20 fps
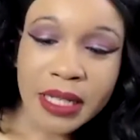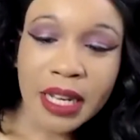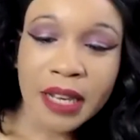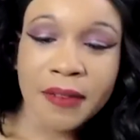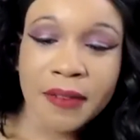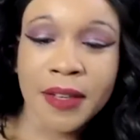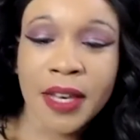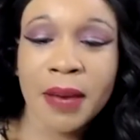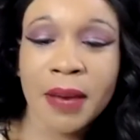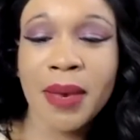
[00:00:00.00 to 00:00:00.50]

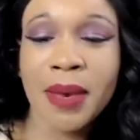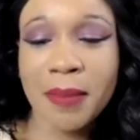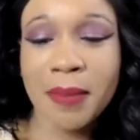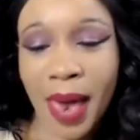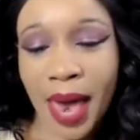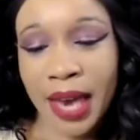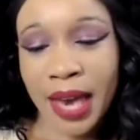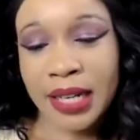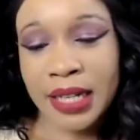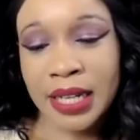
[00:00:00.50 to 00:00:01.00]
I've got my
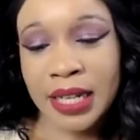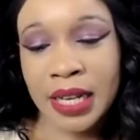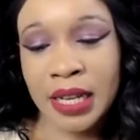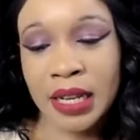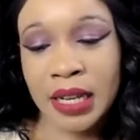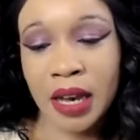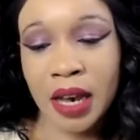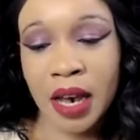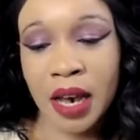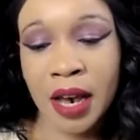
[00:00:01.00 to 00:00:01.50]

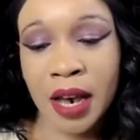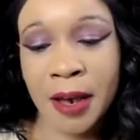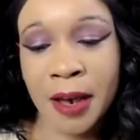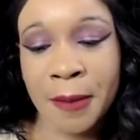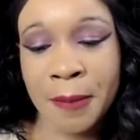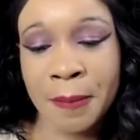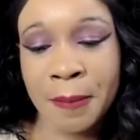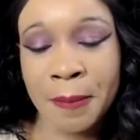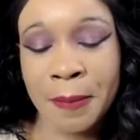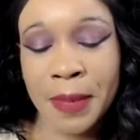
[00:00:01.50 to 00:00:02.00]
magnet.
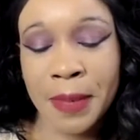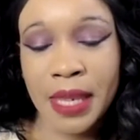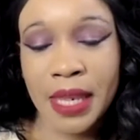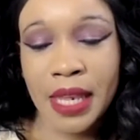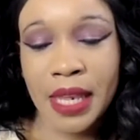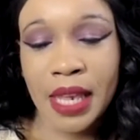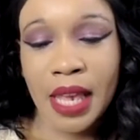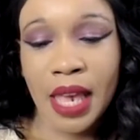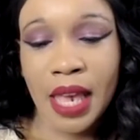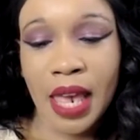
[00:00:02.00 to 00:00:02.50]

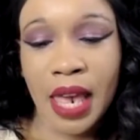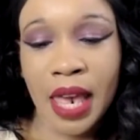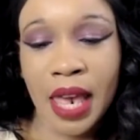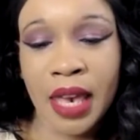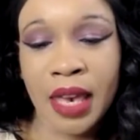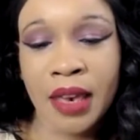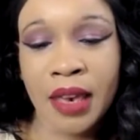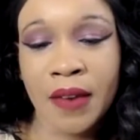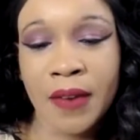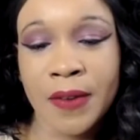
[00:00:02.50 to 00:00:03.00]

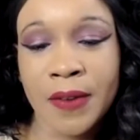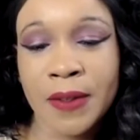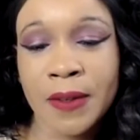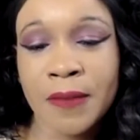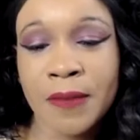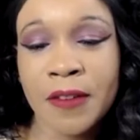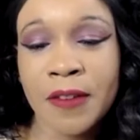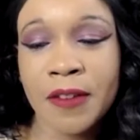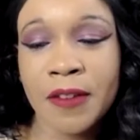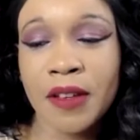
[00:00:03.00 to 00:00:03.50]
I also
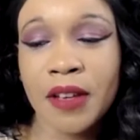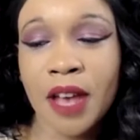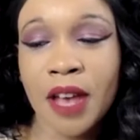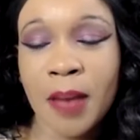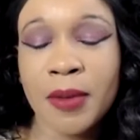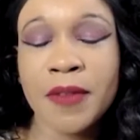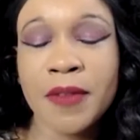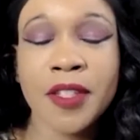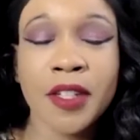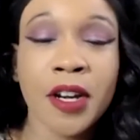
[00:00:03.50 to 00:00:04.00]
have a
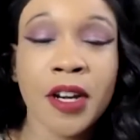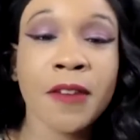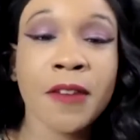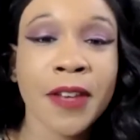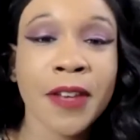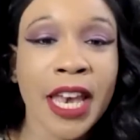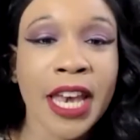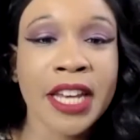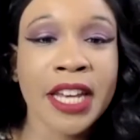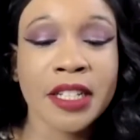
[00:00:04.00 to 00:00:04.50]
couple of
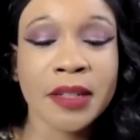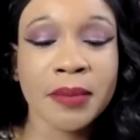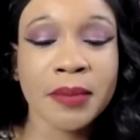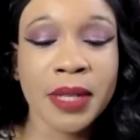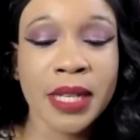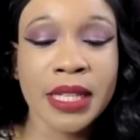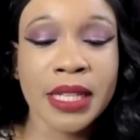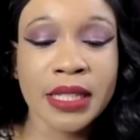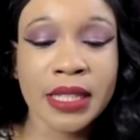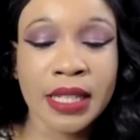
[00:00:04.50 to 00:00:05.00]
scarification
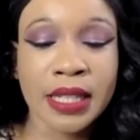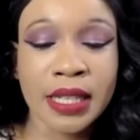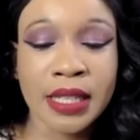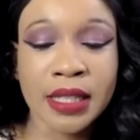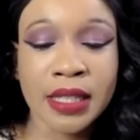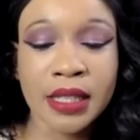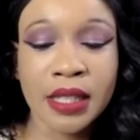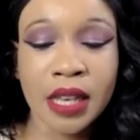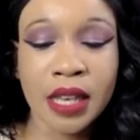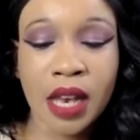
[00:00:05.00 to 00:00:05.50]

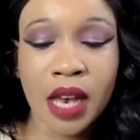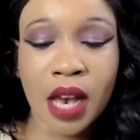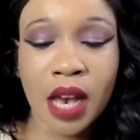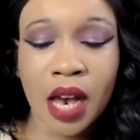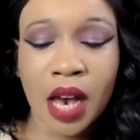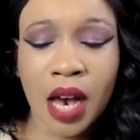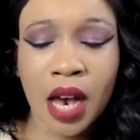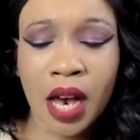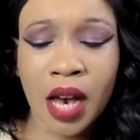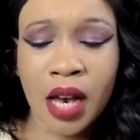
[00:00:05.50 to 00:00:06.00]
pieces.
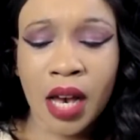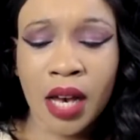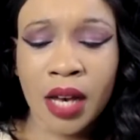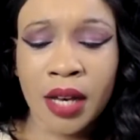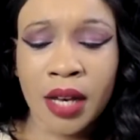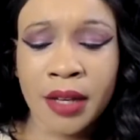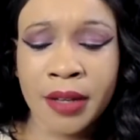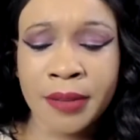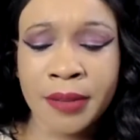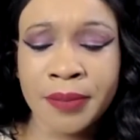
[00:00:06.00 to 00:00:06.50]

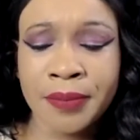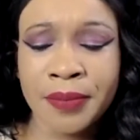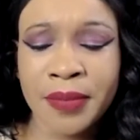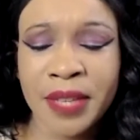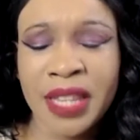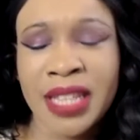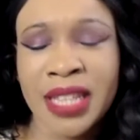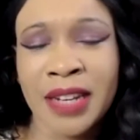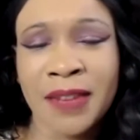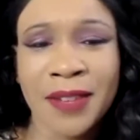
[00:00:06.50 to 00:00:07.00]

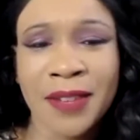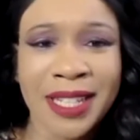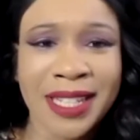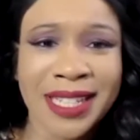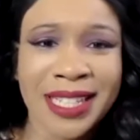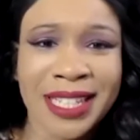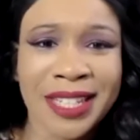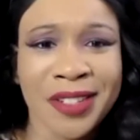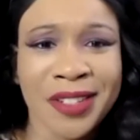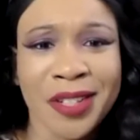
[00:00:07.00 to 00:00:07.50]
And then I've got
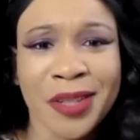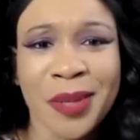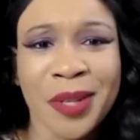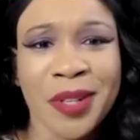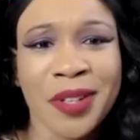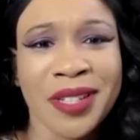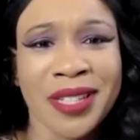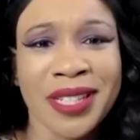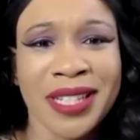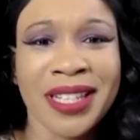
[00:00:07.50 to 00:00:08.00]
standard
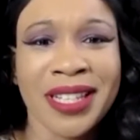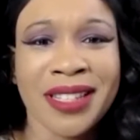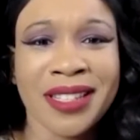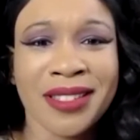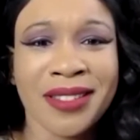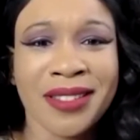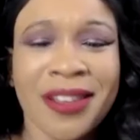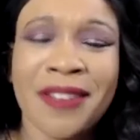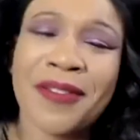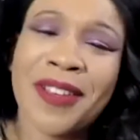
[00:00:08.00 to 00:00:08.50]
piercings.
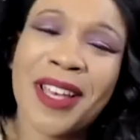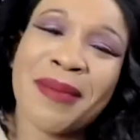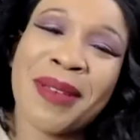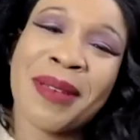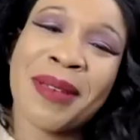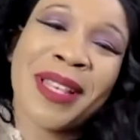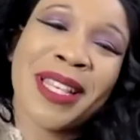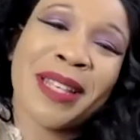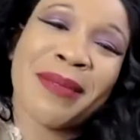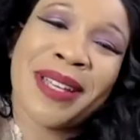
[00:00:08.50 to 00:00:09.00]
So got
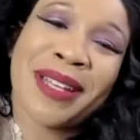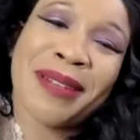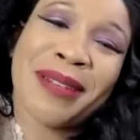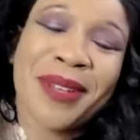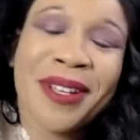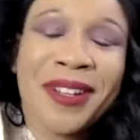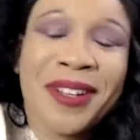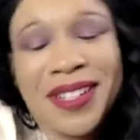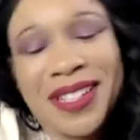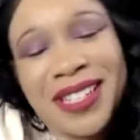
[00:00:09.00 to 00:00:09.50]
my belly button
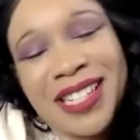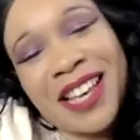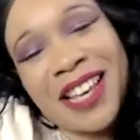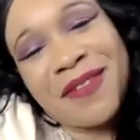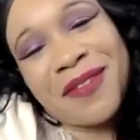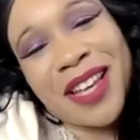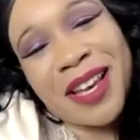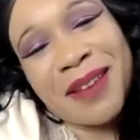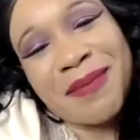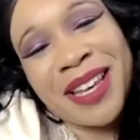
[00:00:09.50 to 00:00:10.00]
pierced and
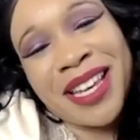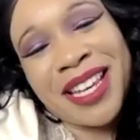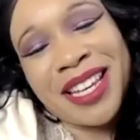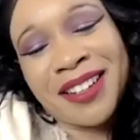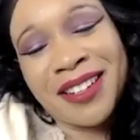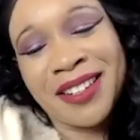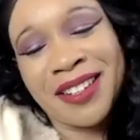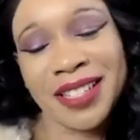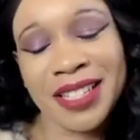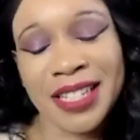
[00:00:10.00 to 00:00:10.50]
I've got my
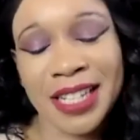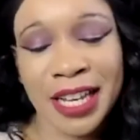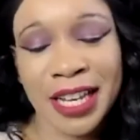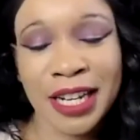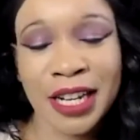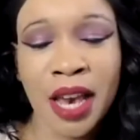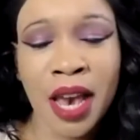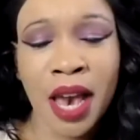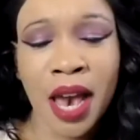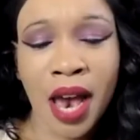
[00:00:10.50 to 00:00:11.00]
ears
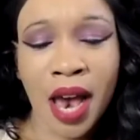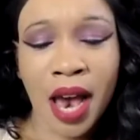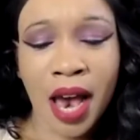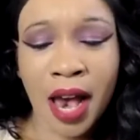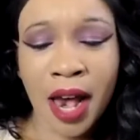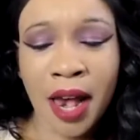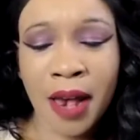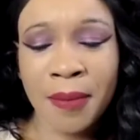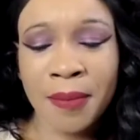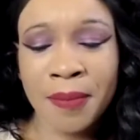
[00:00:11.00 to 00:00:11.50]
done.
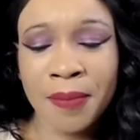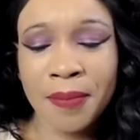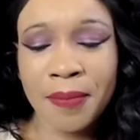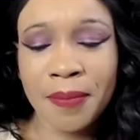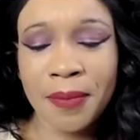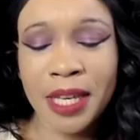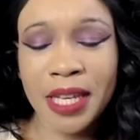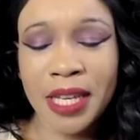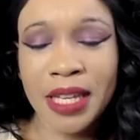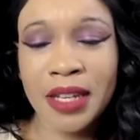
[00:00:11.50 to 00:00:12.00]

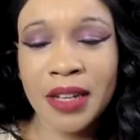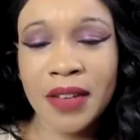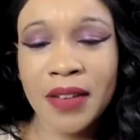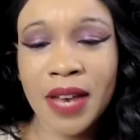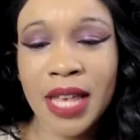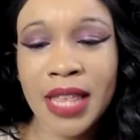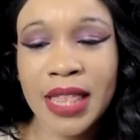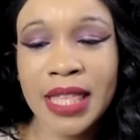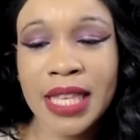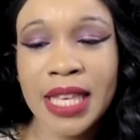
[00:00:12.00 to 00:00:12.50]
But
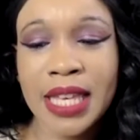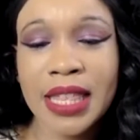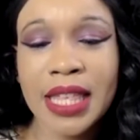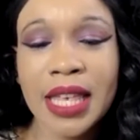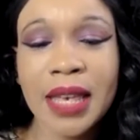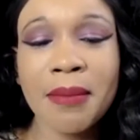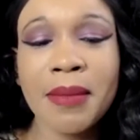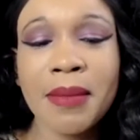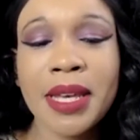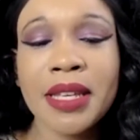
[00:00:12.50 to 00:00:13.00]
I think
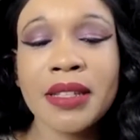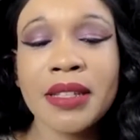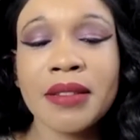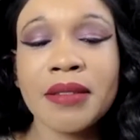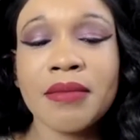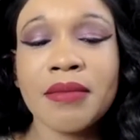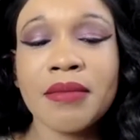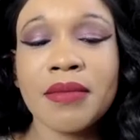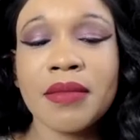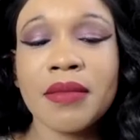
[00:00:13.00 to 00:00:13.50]
that my
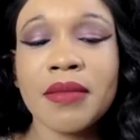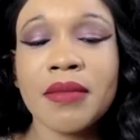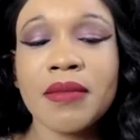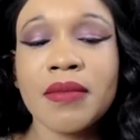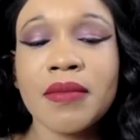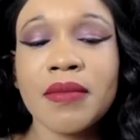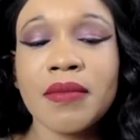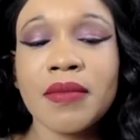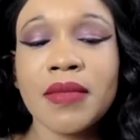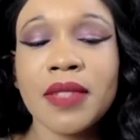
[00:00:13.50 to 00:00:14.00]

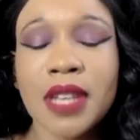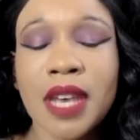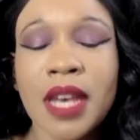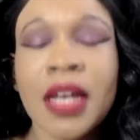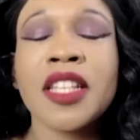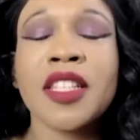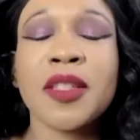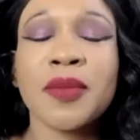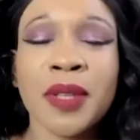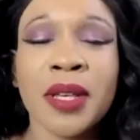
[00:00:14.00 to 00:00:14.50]

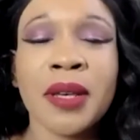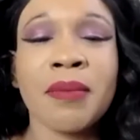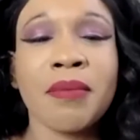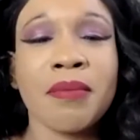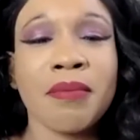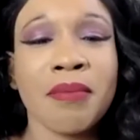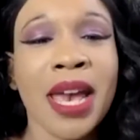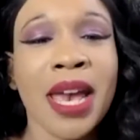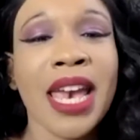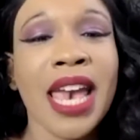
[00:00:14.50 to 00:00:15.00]
tongue split
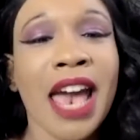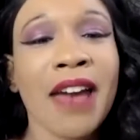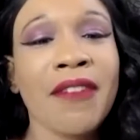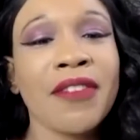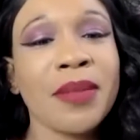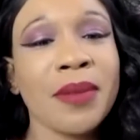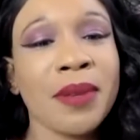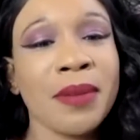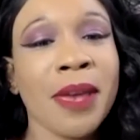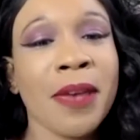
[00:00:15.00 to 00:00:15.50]
might have
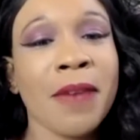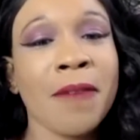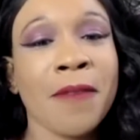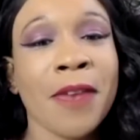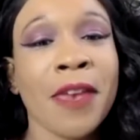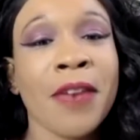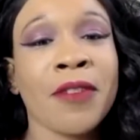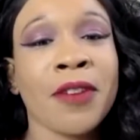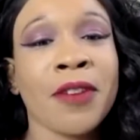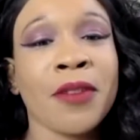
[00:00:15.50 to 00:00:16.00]
to be my
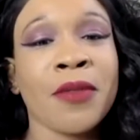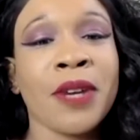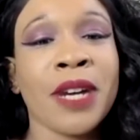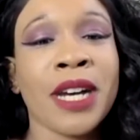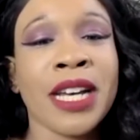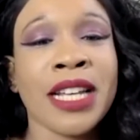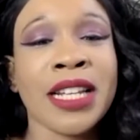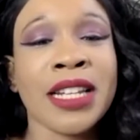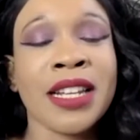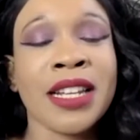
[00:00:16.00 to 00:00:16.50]
favorite one.